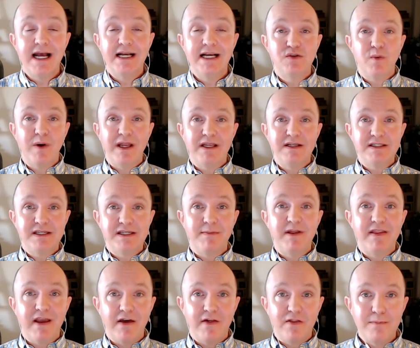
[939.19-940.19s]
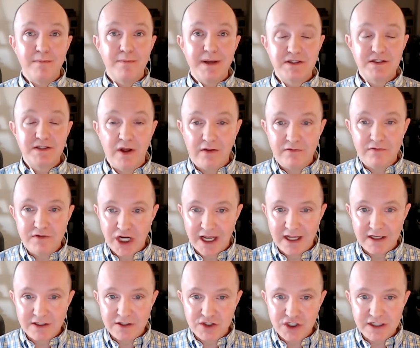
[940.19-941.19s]
as well as some of the other mental health
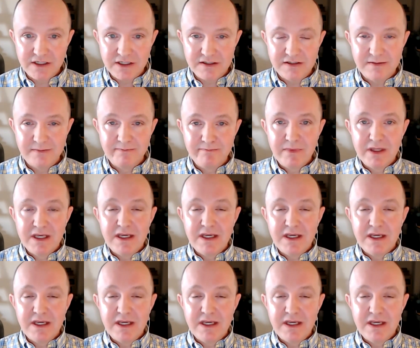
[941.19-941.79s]
challenges.